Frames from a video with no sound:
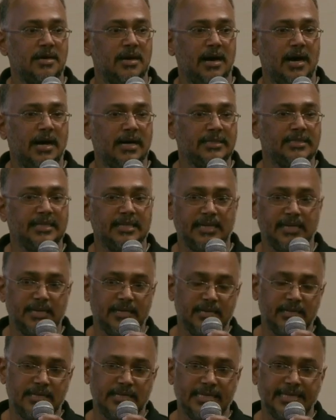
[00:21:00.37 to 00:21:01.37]
I
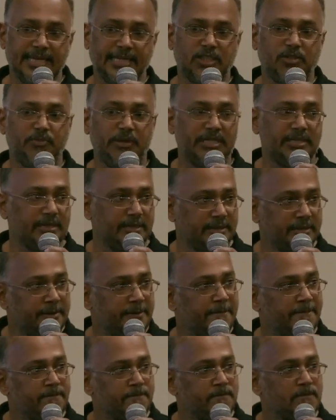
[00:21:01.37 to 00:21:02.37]
think that's better
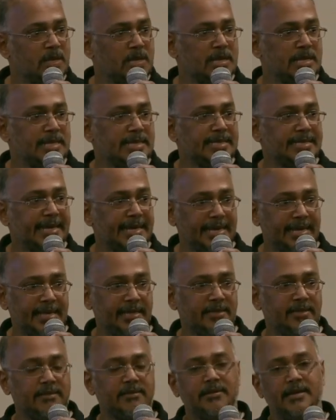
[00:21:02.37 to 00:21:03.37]

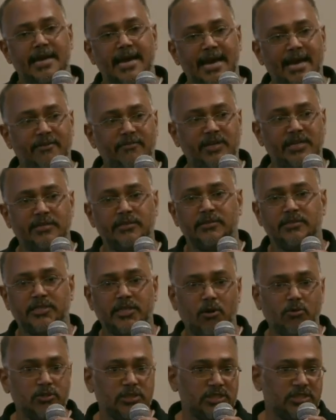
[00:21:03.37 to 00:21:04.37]
than having
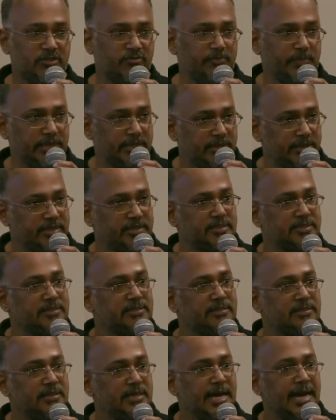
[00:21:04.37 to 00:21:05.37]
thousands of
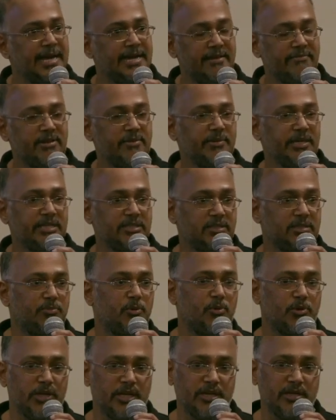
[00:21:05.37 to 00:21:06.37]
metrics and everybody is
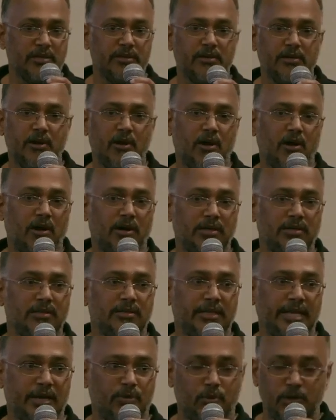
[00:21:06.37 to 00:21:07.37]
reporting on
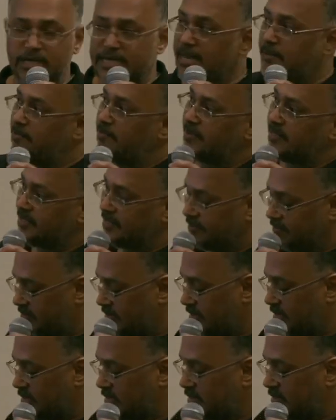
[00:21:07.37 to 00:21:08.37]
their own capability.
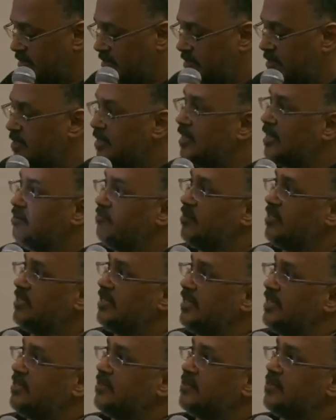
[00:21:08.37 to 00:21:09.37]
And with
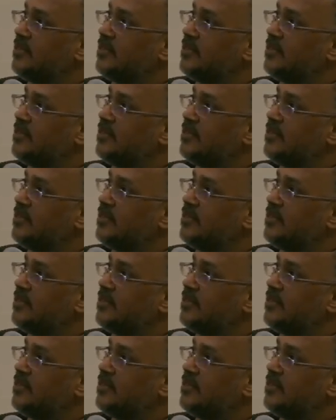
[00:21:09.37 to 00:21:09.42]
that,